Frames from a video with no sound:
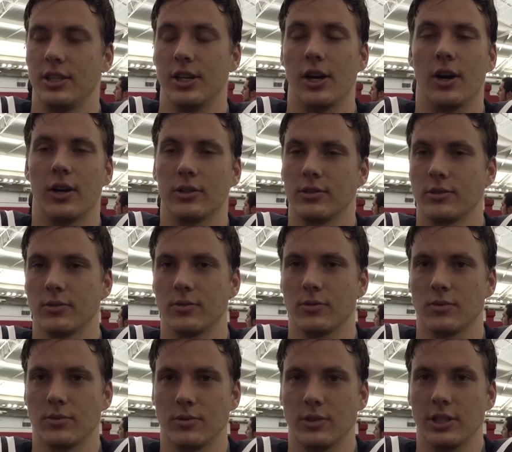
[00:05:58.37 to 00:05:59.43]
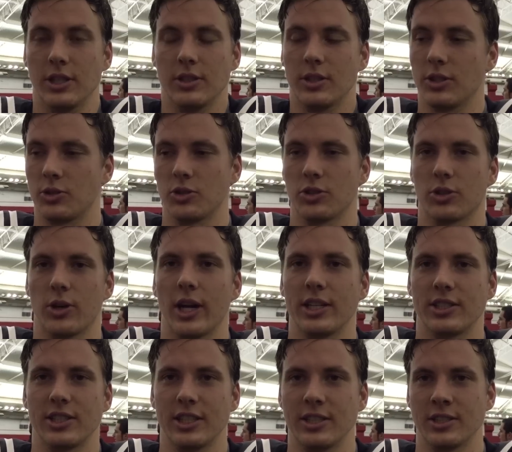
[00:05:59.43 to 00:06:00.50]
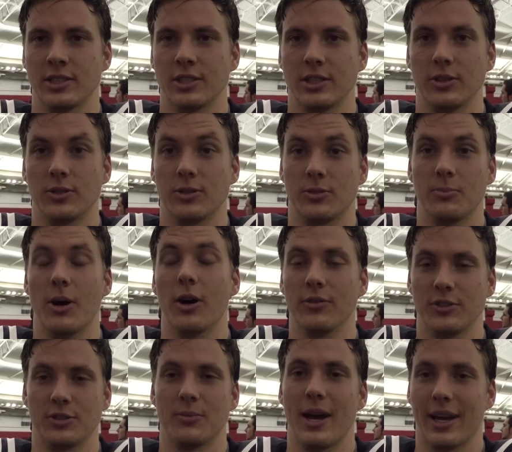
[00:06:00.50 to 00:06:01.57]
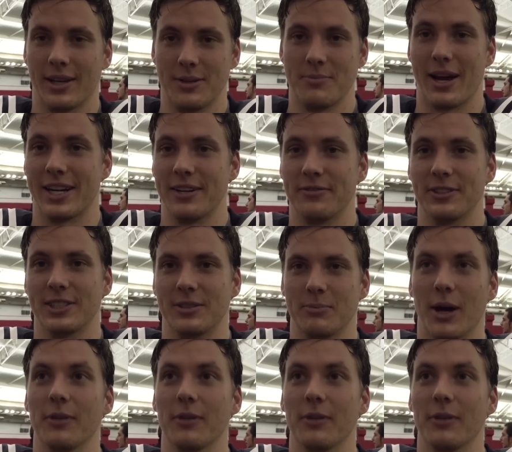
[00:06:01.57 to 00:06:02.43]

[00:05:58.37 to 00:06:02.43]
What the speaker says: know, this was a great season. It was Melvin the Magnificent.